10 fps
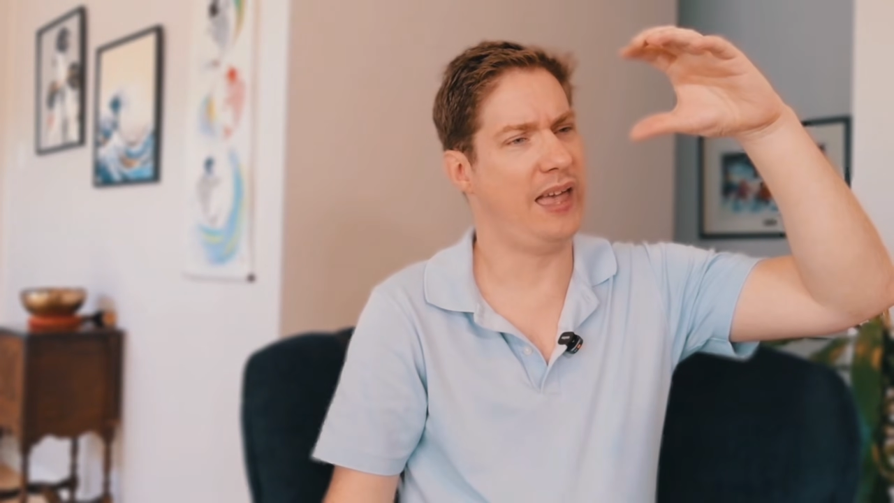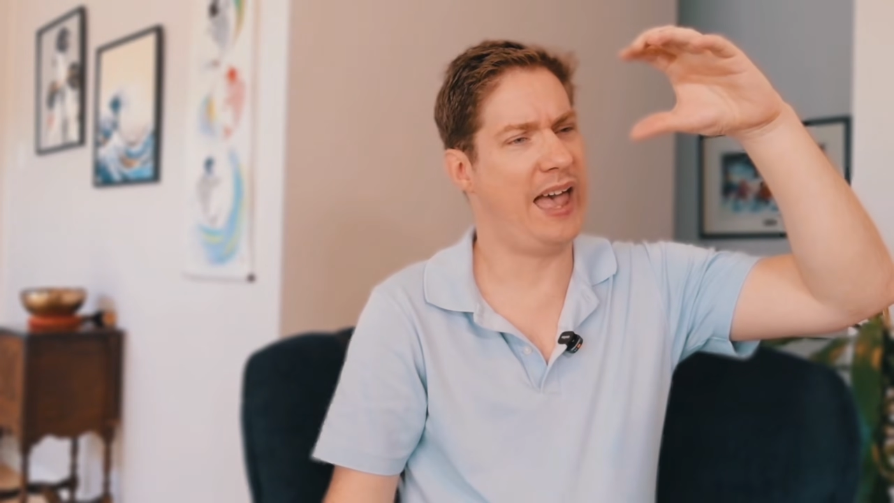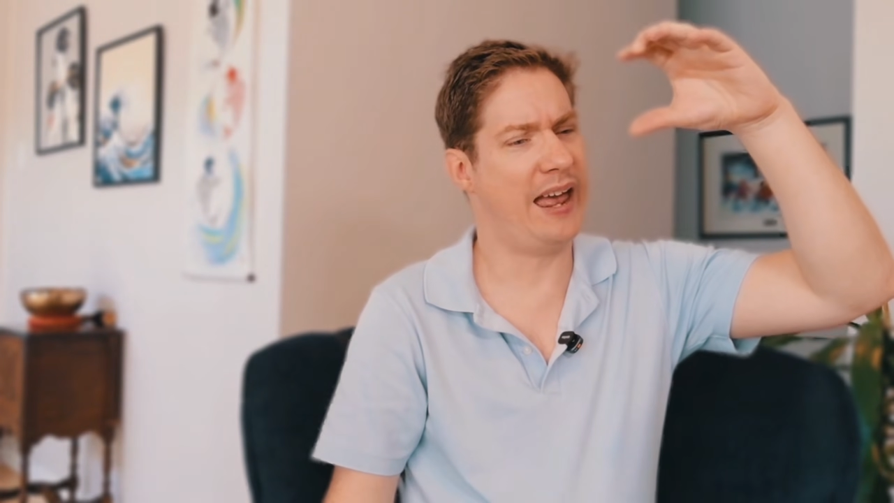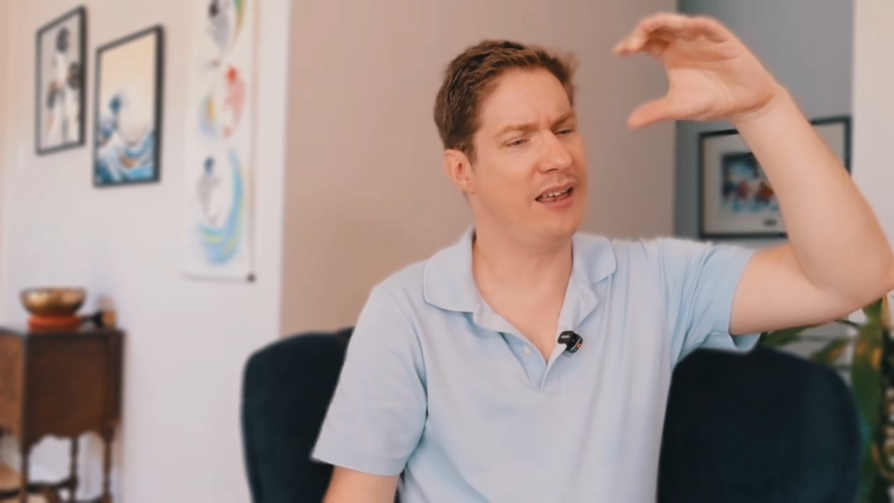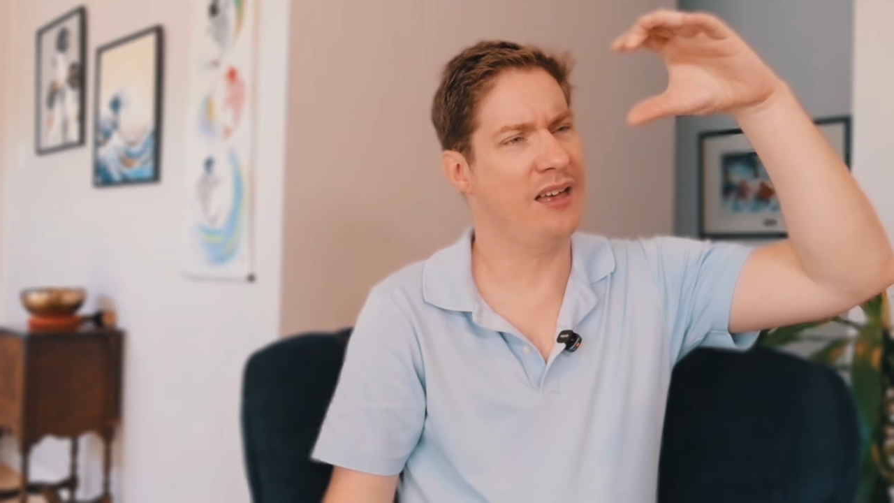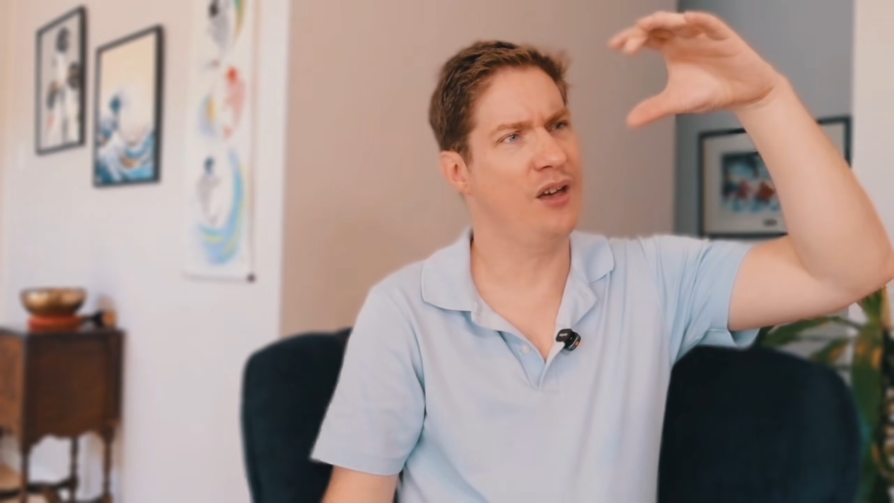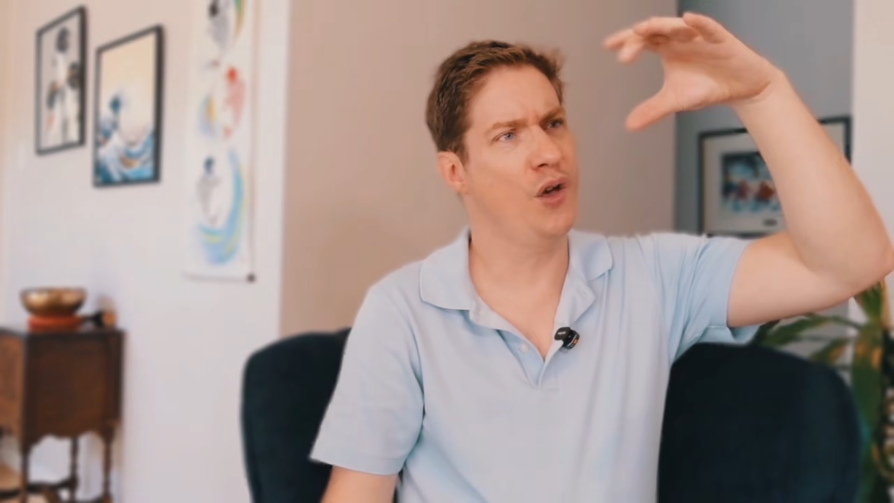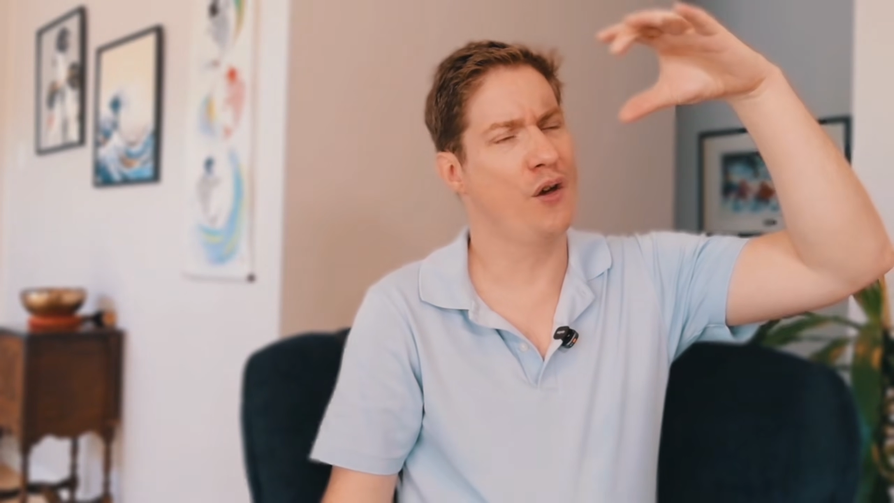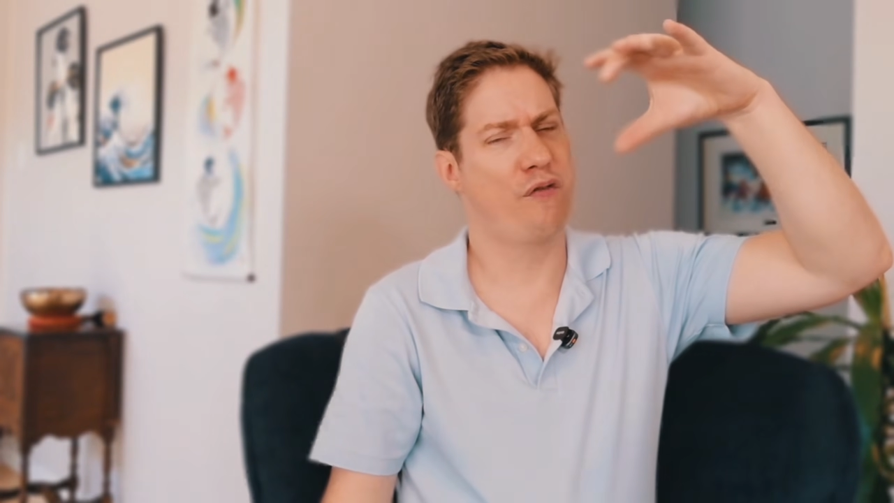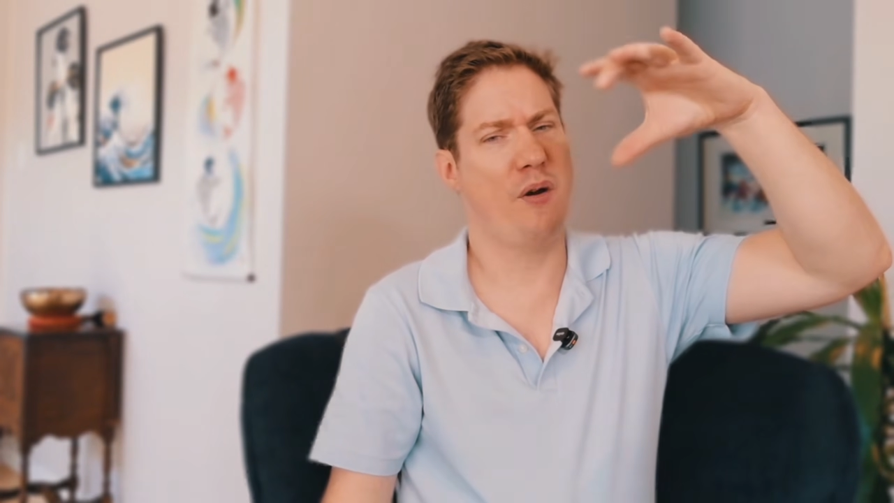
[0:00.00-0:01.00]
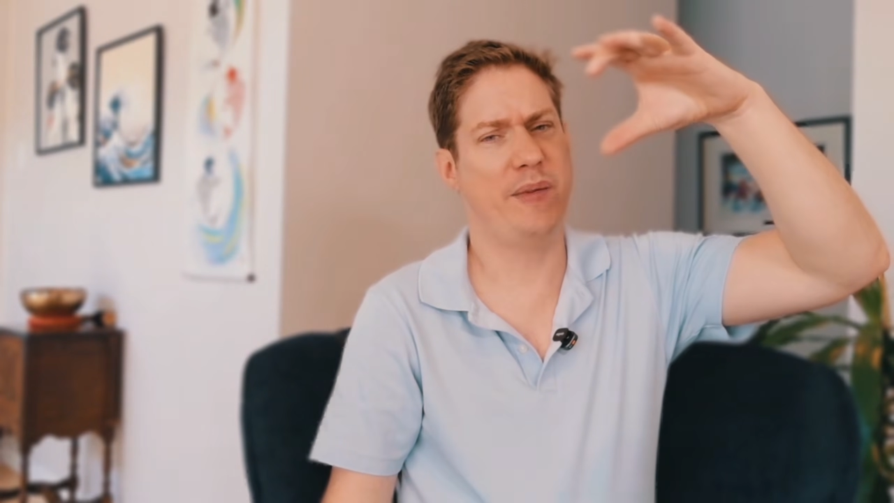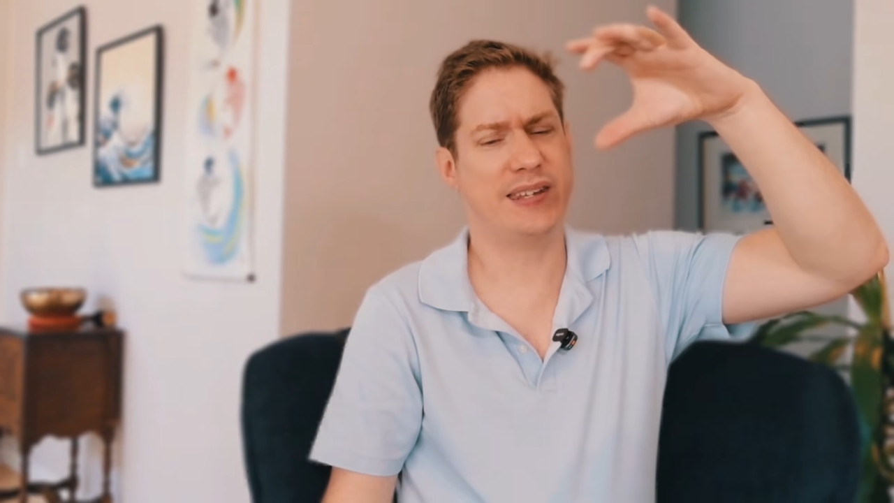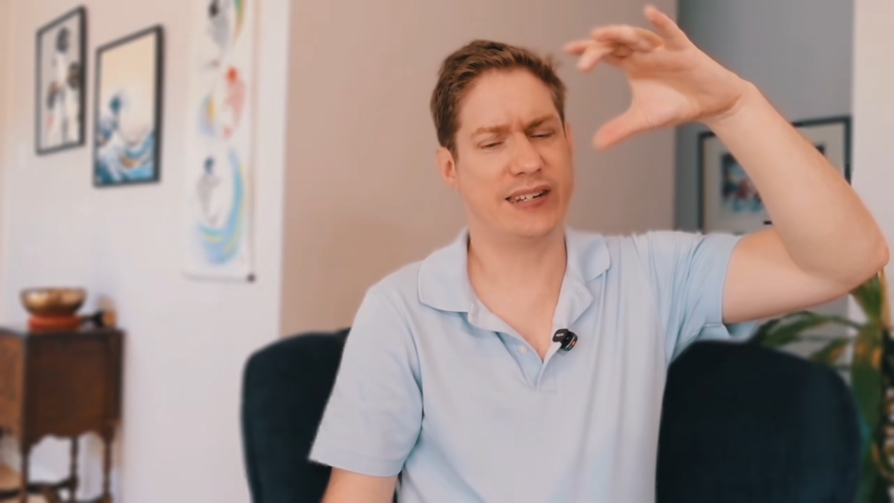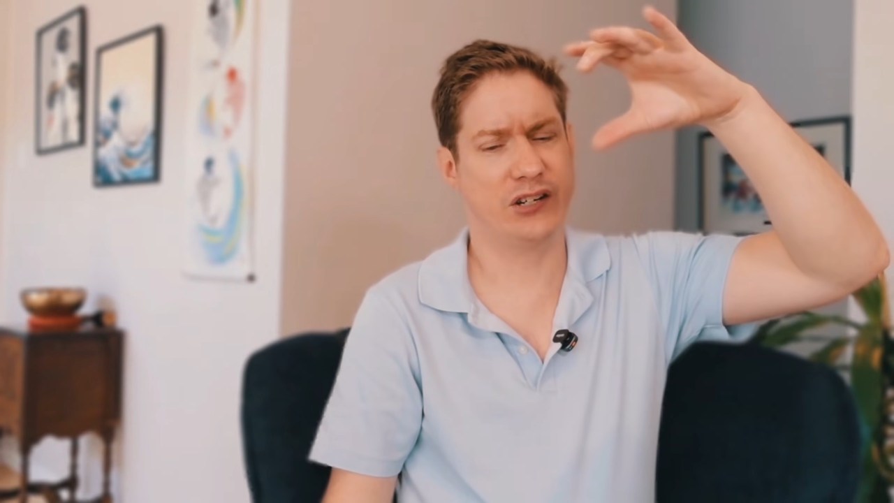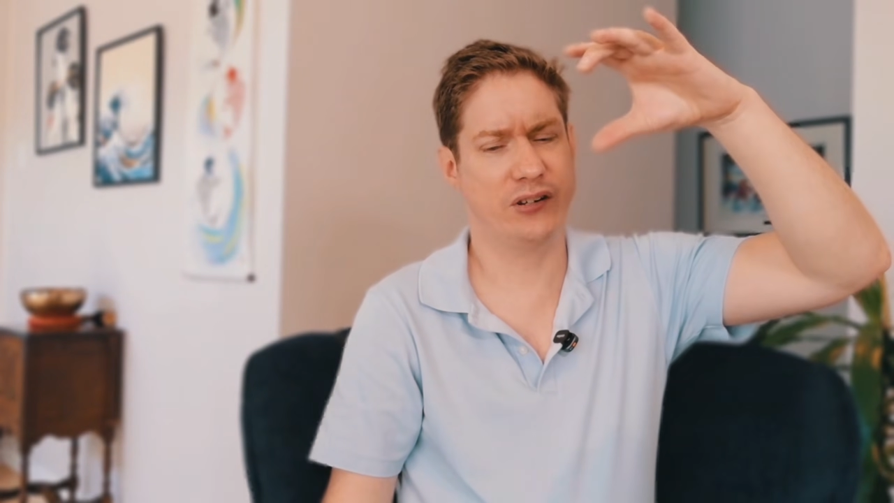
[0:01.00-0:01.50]
And from
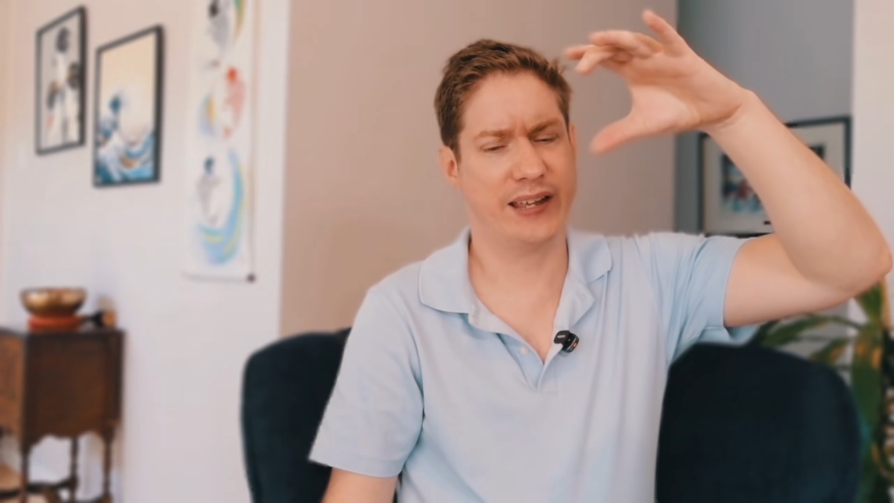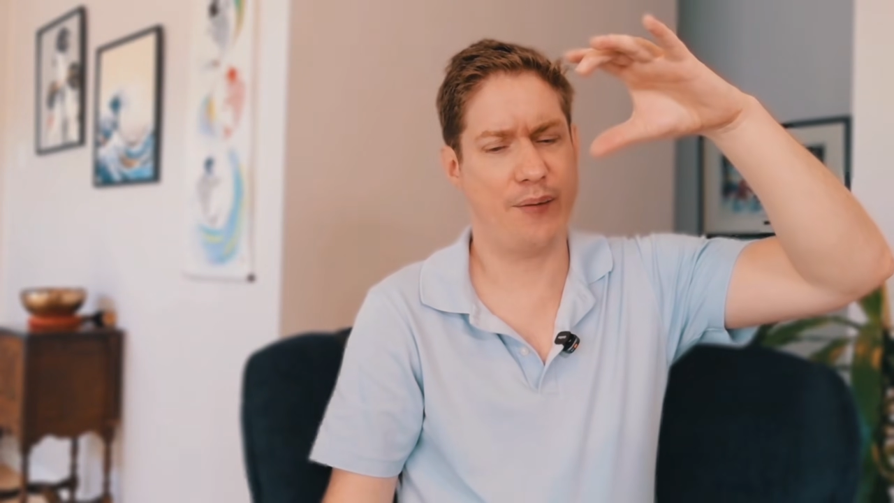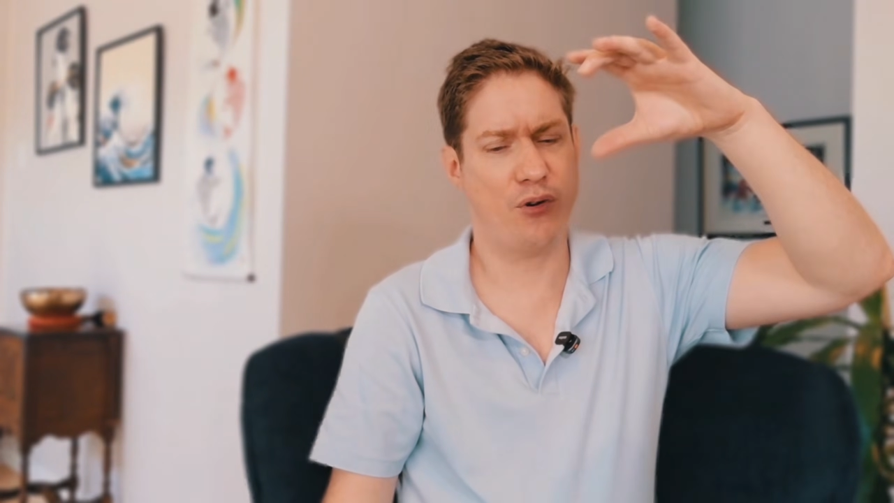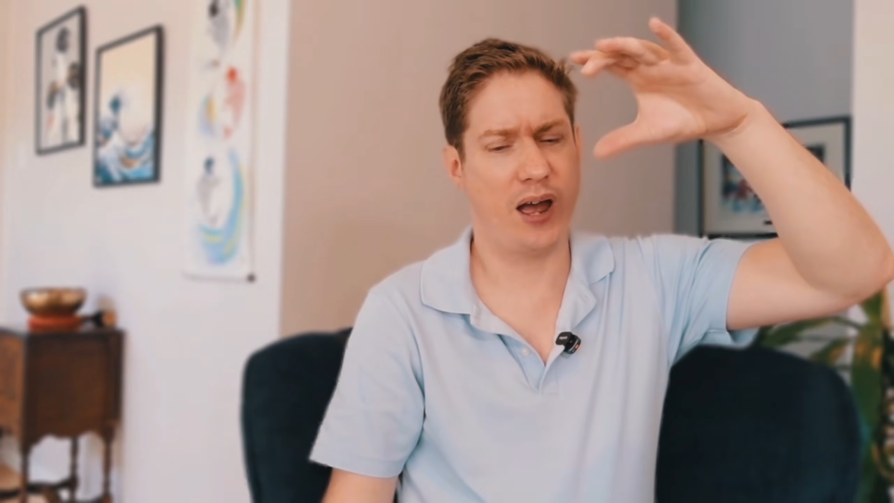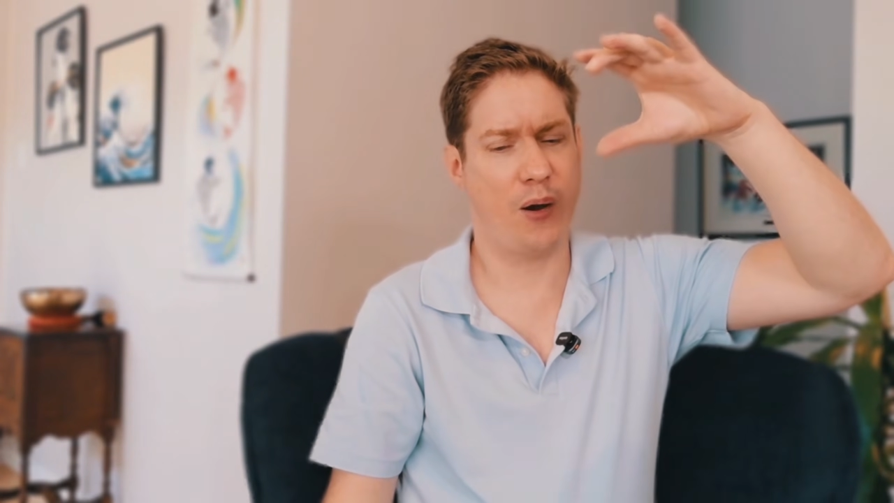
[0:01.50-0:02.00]
that security camera,